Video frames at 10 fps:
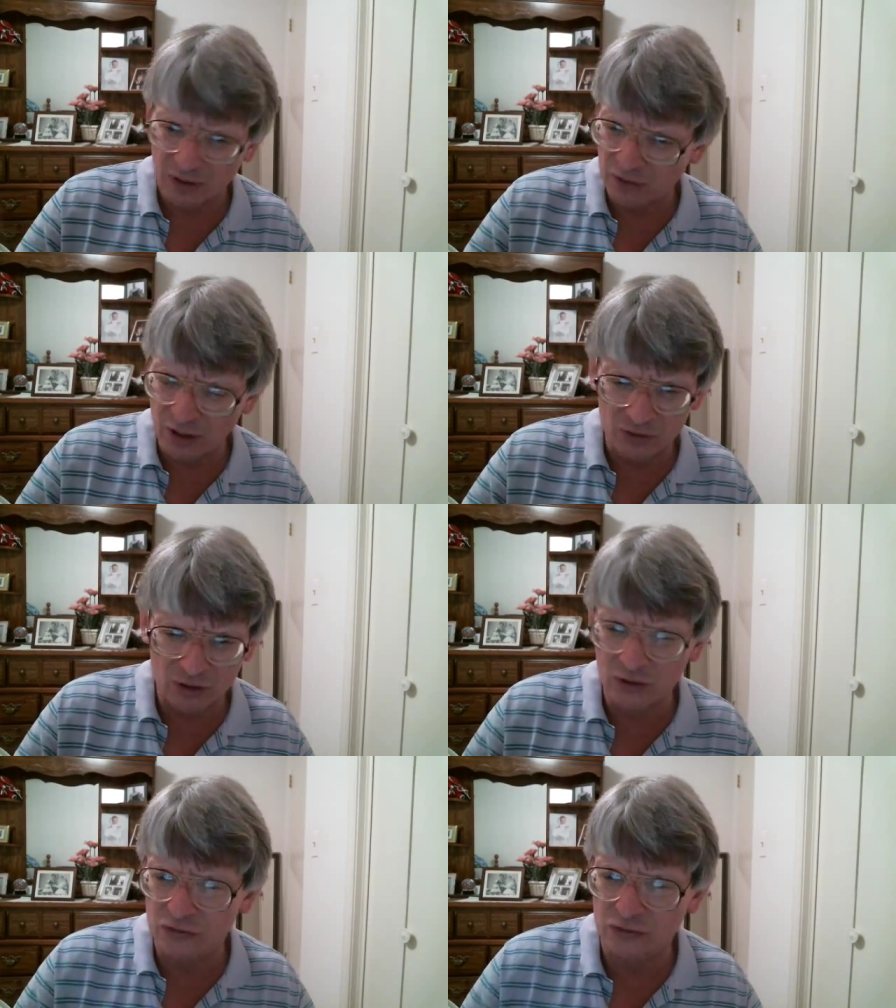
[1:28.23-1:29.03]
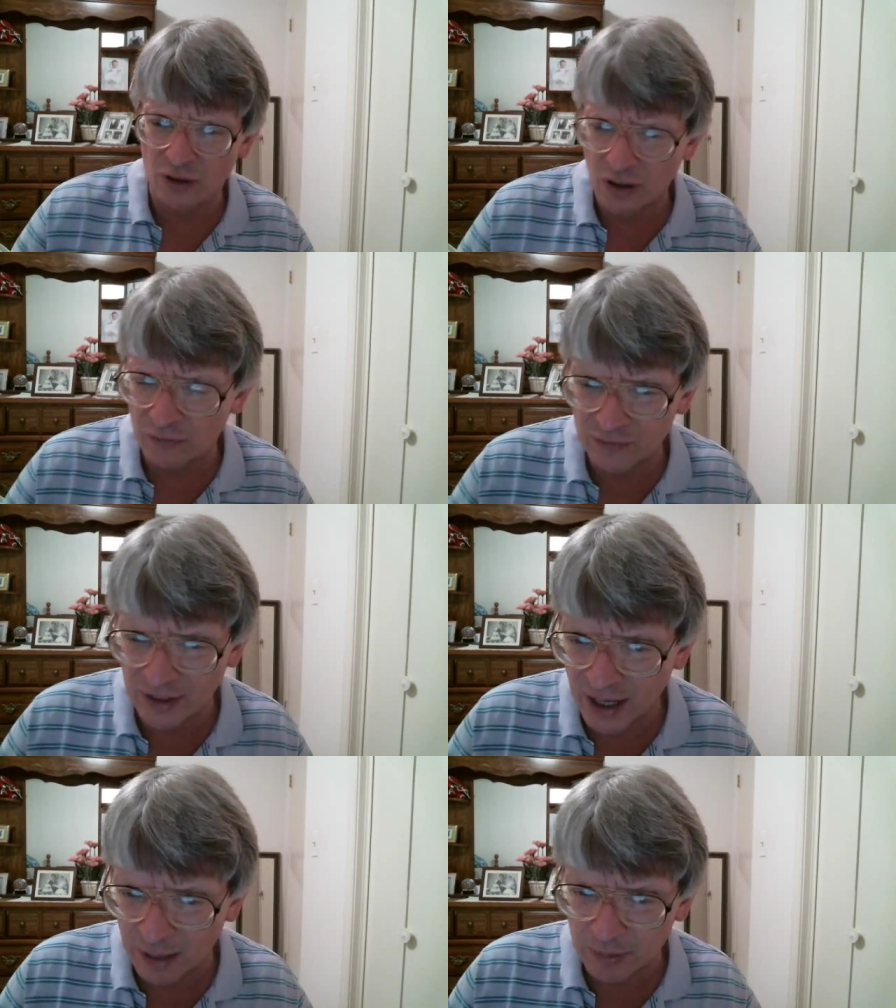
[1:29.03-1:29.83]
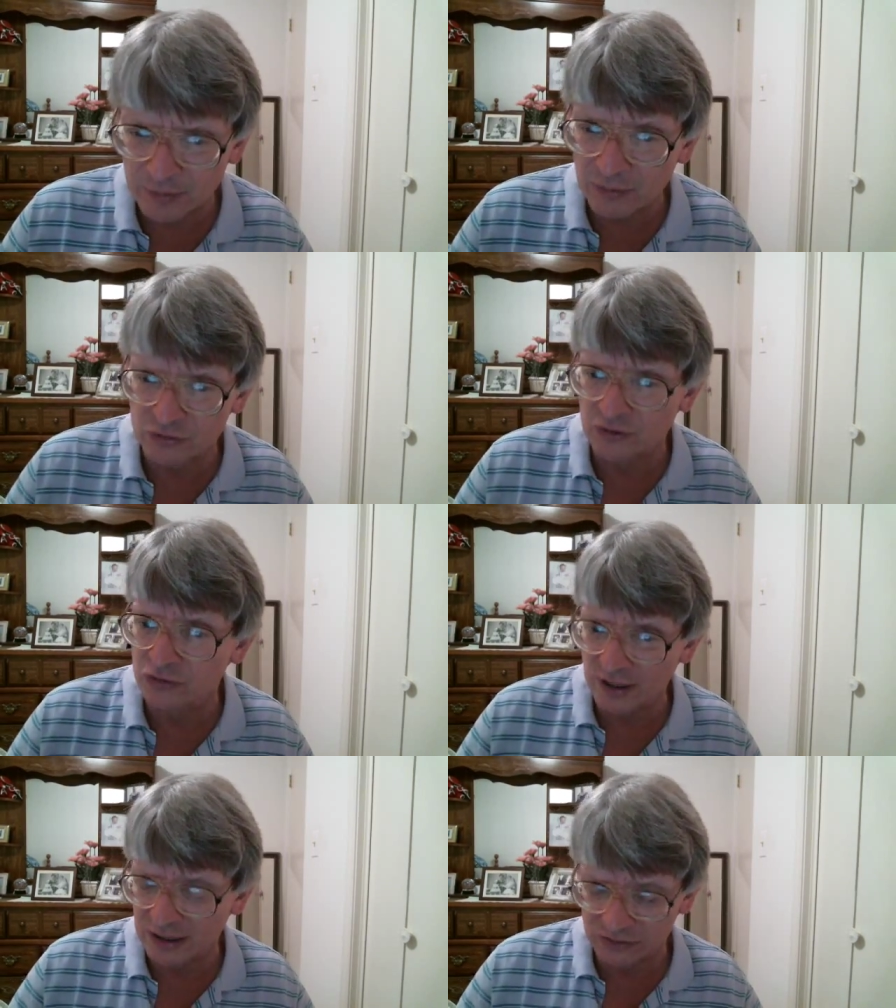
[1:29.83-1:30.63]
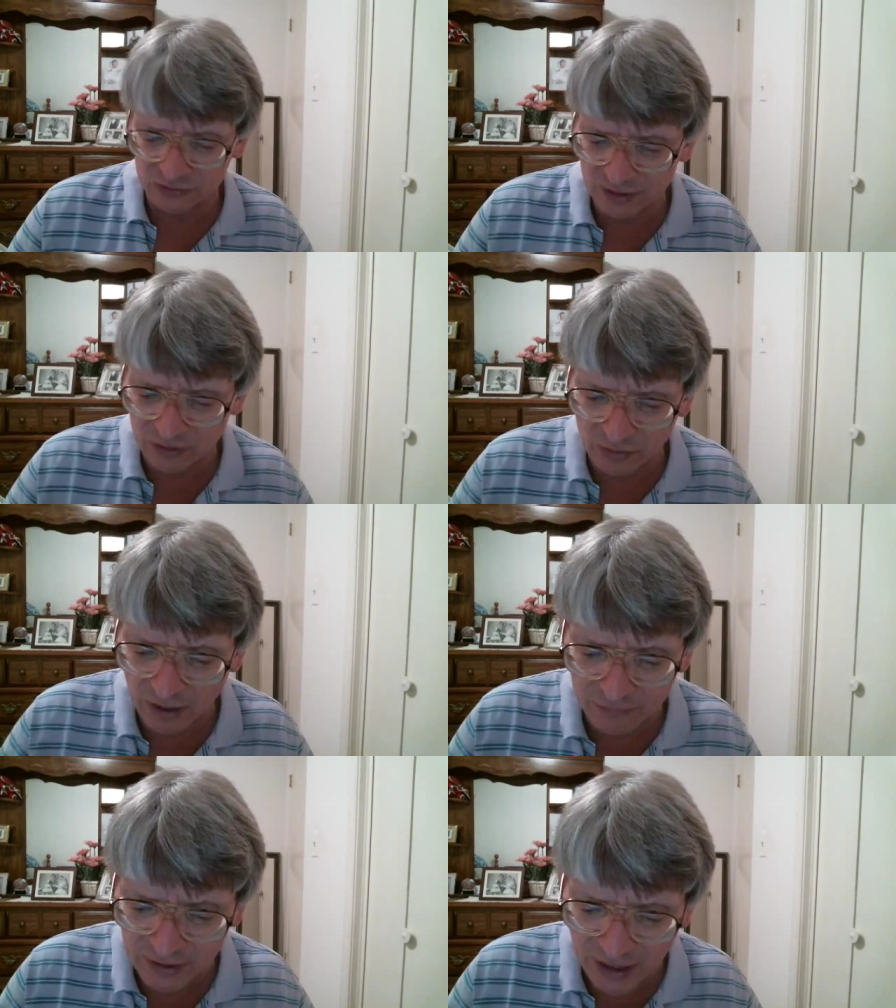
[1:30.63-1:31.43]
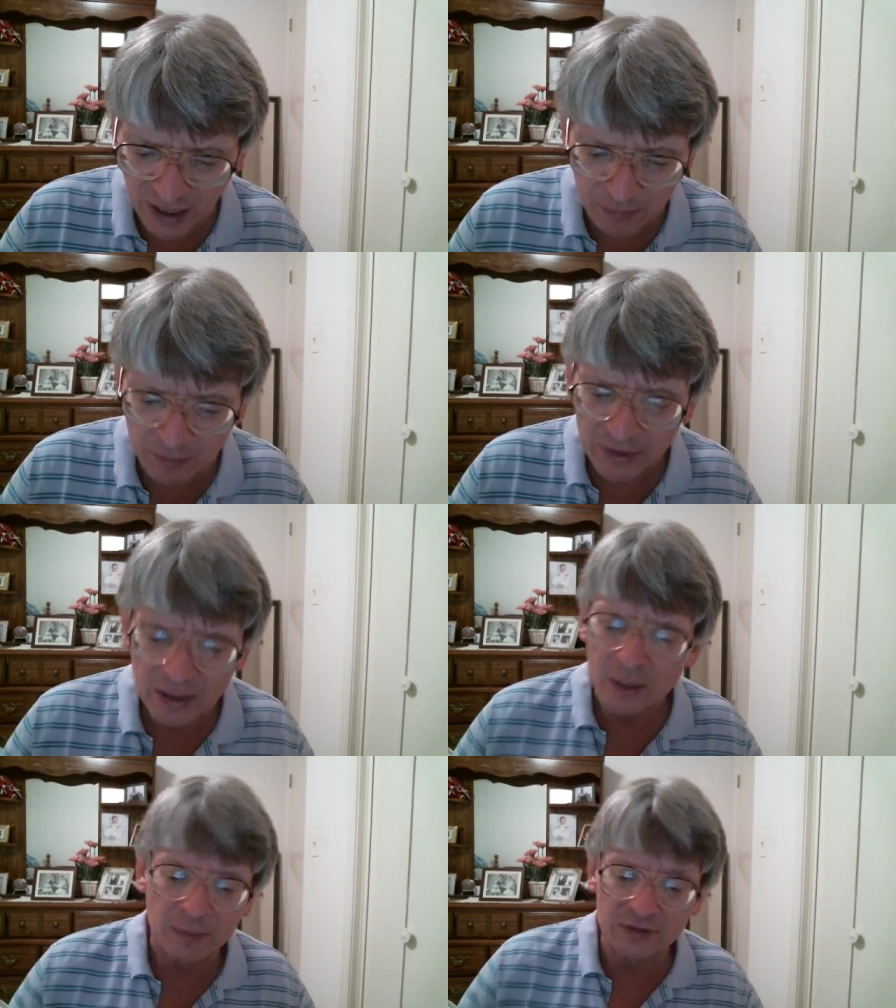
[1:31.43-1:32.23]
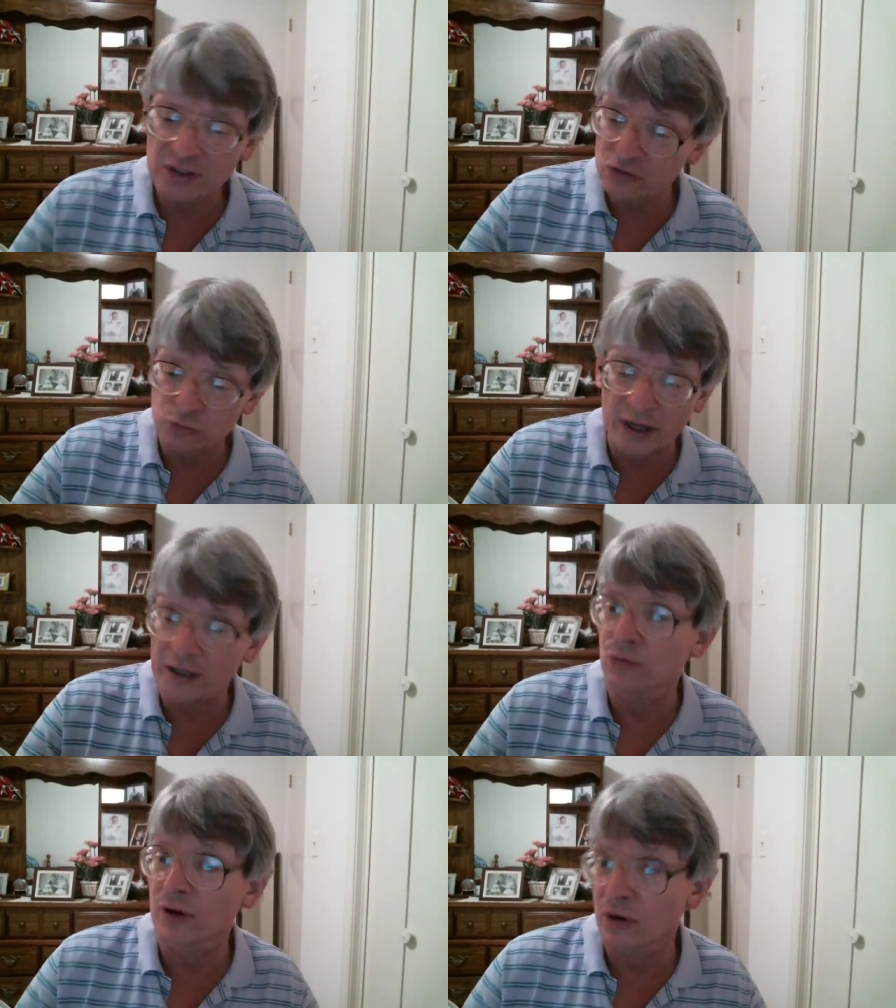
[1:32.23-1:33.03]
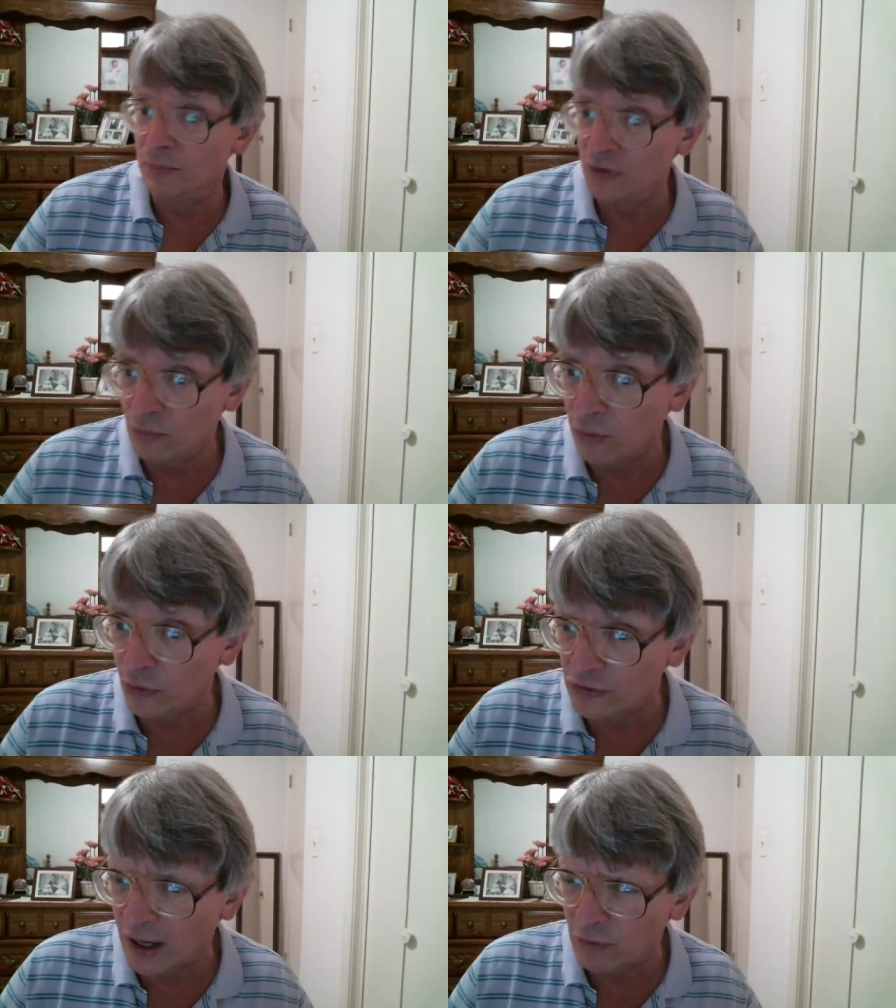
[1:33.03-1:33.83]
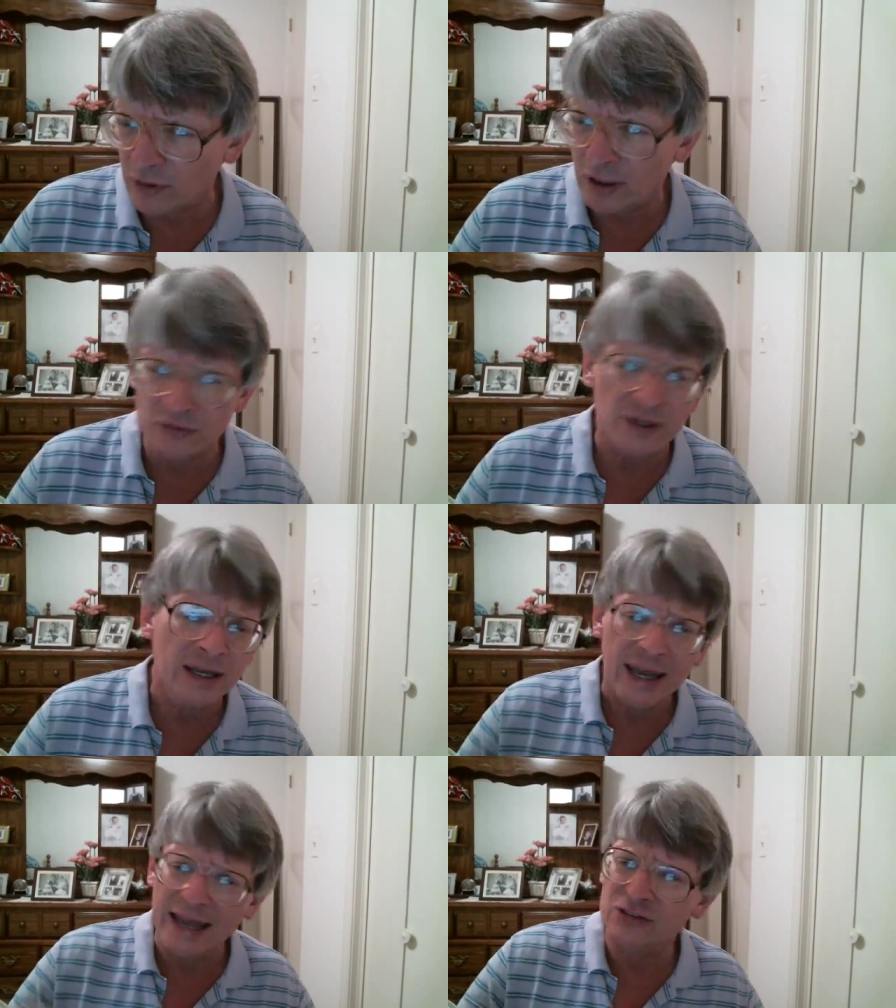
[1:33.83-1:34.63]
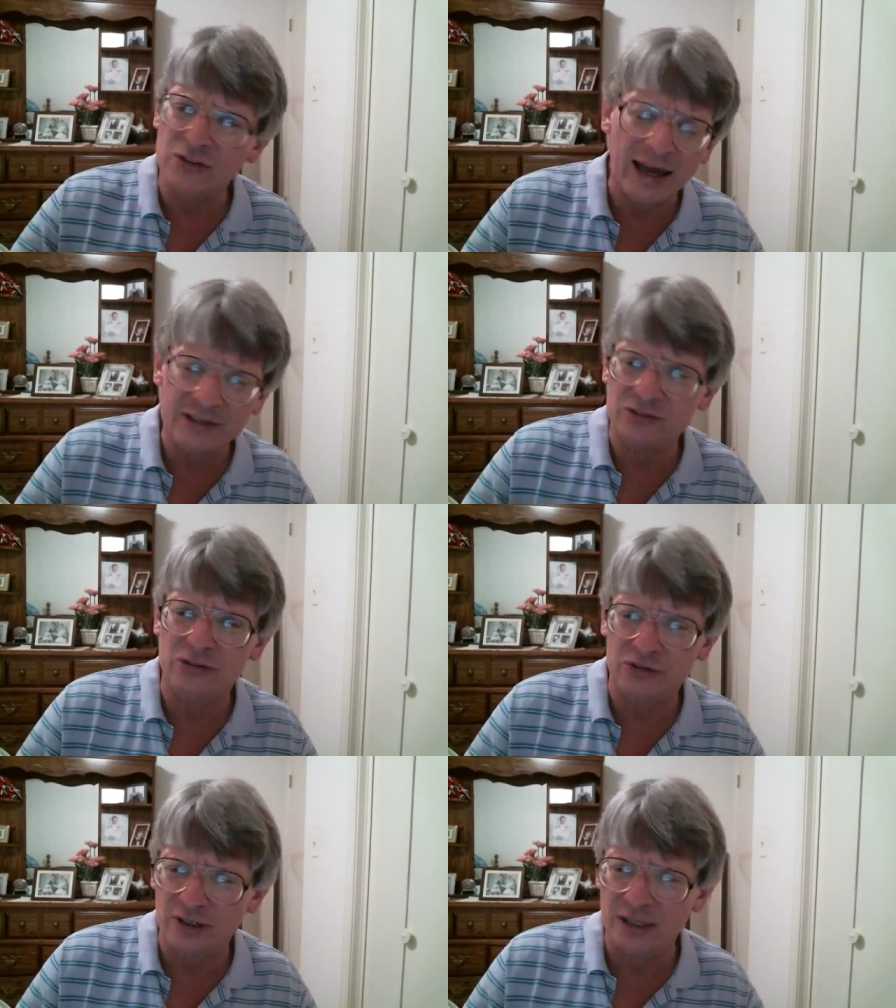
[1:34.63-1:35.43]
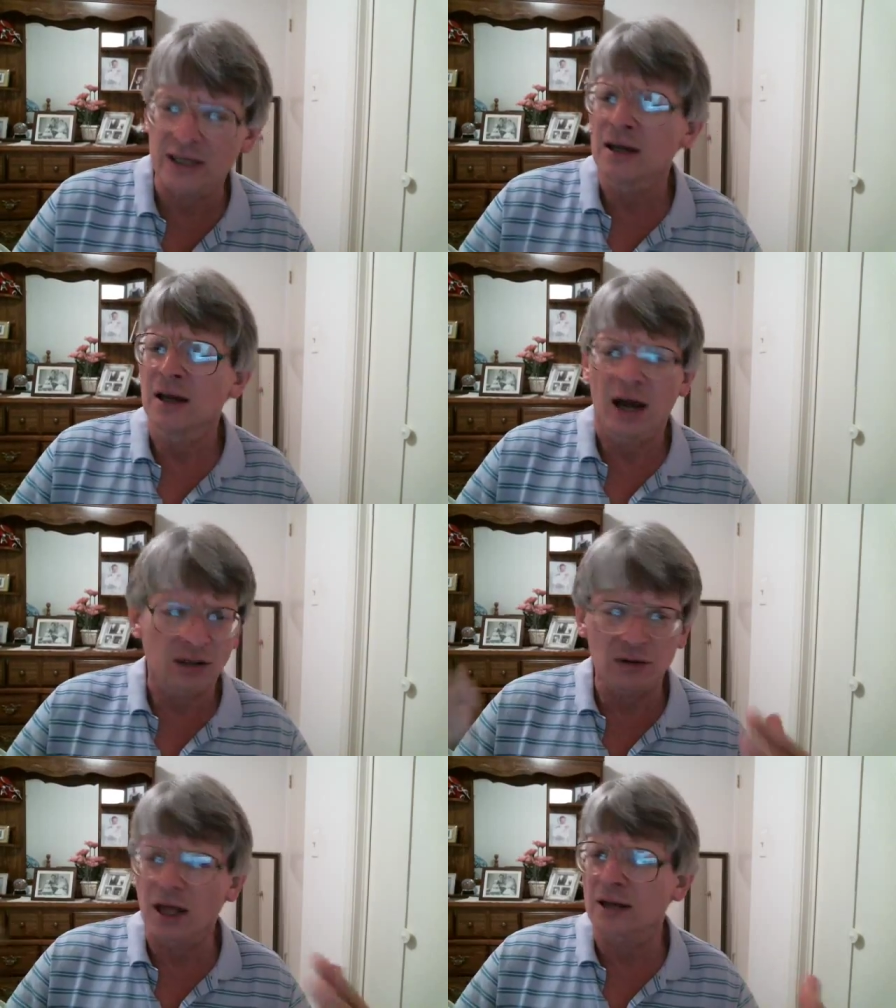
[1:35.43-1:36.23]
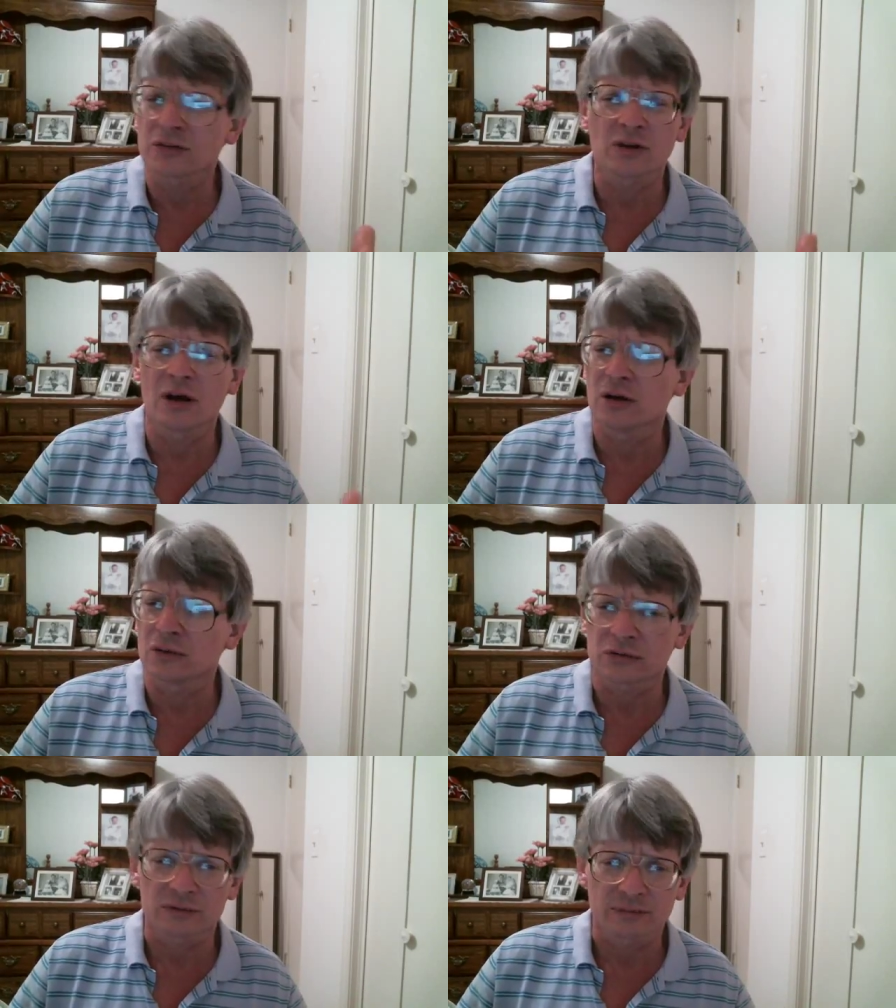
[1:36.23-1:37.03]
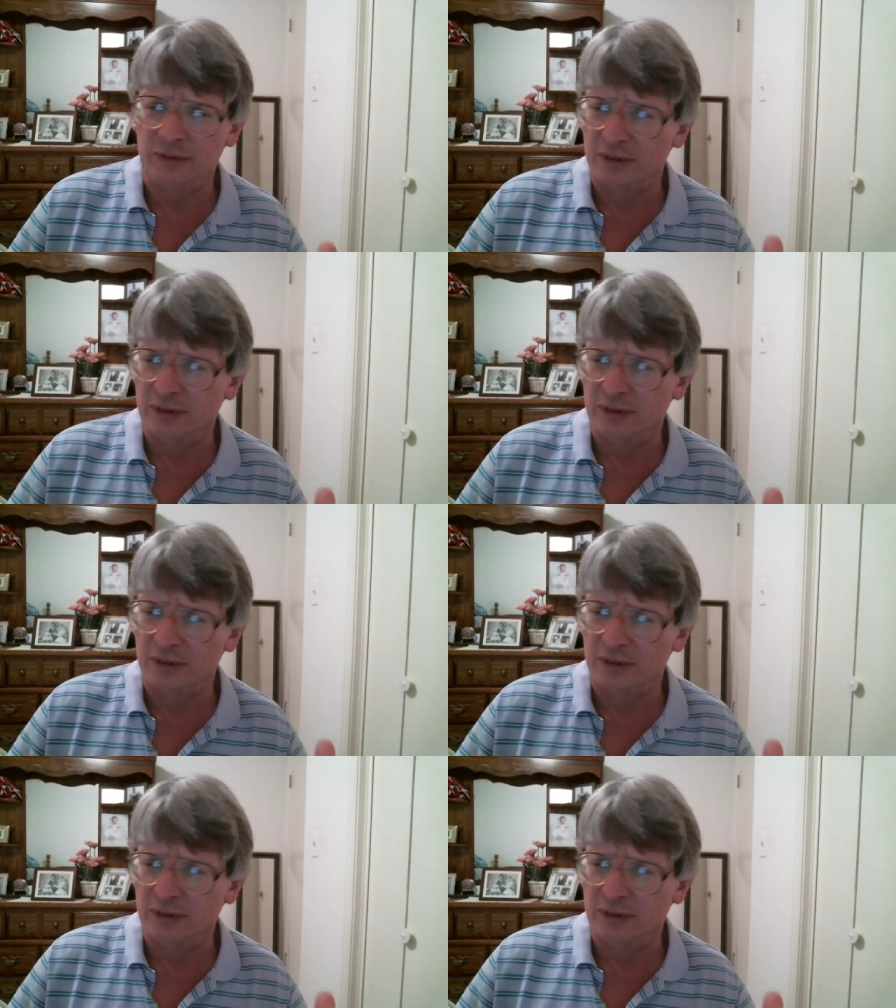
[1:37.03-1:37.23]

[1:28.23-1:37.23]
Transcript: another good song off that album. It was the second single off the album. But this record went on Billboard's Hot 100. It's nice to see a lot of songs.